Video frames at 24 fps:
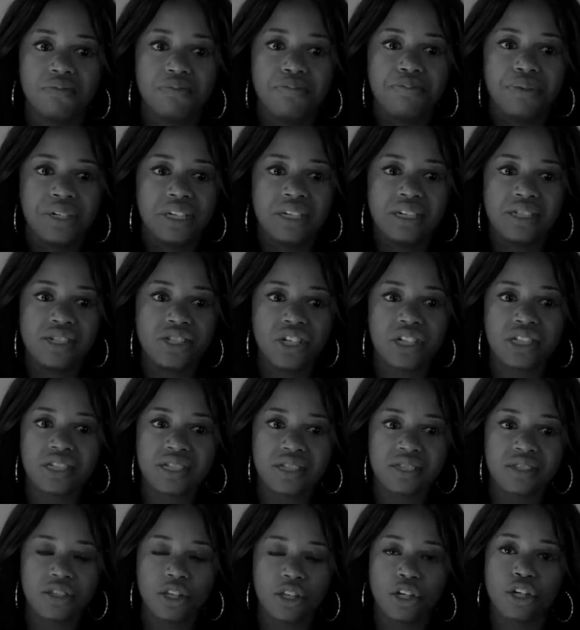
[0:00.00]
be
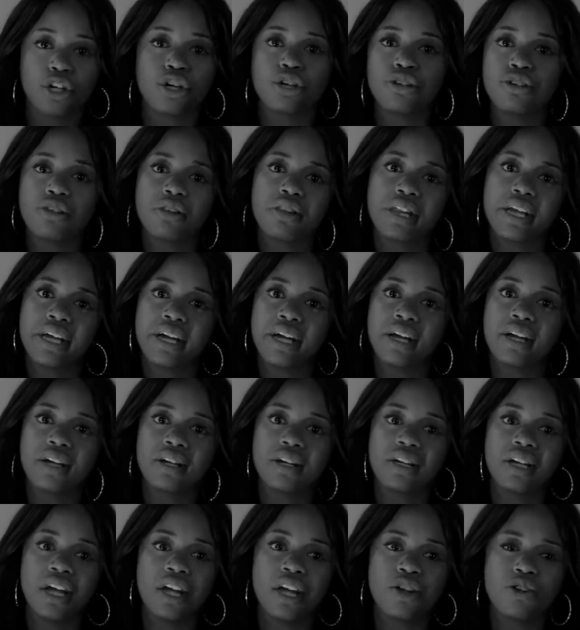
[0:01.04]
just the girl there.
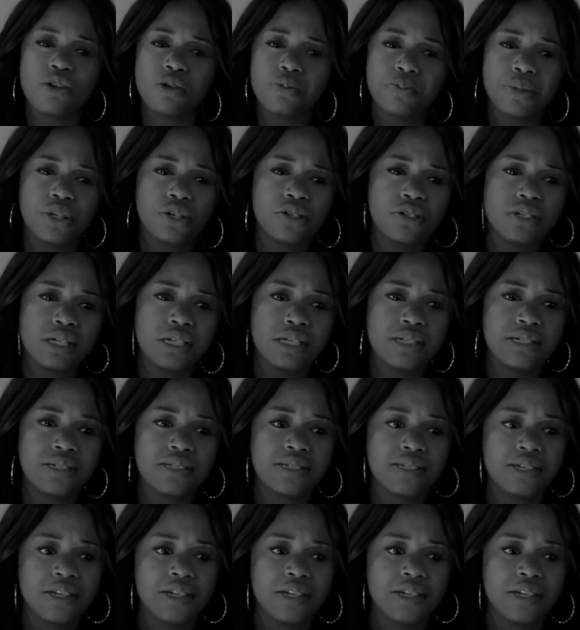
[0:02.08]
And not because